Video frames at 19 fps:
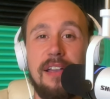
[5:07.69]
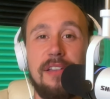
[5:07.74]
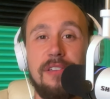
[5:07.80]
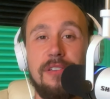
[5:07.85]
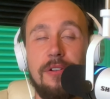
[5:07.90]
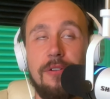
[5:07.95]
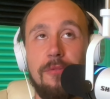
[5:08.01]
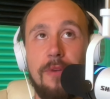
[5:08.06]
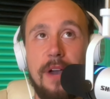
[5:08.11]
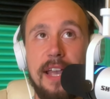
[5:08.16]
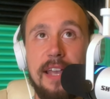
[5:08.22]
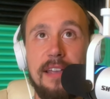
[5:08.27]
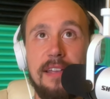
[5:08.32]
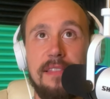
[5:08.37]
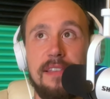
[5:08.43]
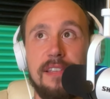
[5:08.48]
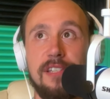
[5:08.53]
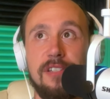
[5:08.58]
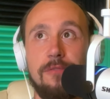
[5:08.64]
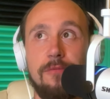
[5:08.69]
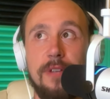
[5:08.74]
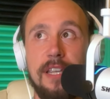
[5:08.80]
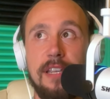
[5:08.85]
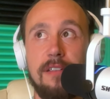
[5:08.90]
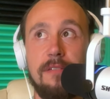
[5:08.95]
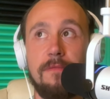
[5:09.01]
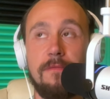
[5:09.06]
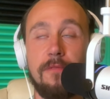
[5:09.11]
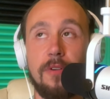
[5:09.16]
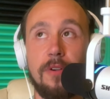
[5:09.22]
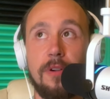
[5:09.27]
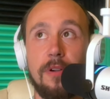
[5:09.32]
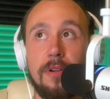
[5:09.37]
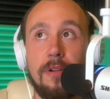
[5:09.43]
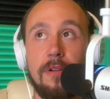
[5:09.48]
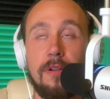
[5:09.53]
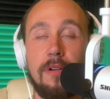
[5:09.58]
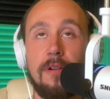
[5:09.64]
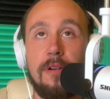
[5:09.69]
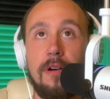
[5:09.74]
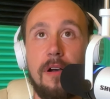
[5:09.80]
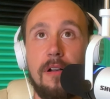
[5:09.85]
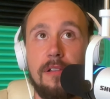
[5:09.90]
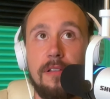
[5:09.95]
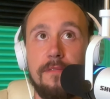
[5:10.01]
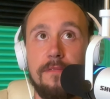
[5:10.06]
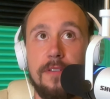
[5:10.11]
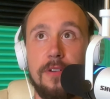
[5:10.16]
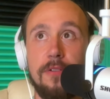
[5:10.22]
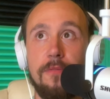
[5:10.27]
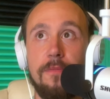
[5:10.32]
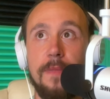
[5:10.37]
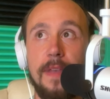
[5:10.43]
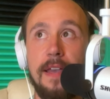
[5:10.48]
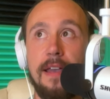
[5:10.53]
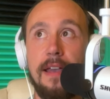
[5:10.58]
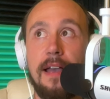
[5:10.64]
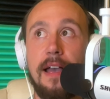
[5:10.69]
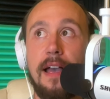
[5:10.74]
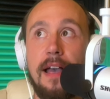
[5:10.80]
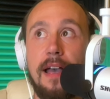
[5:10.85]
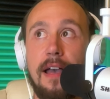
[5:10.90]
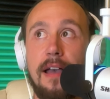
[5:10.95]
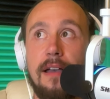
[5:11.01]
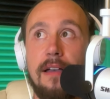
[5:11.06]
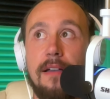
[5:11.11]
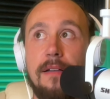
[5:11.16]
your way this week for all of you. Uh,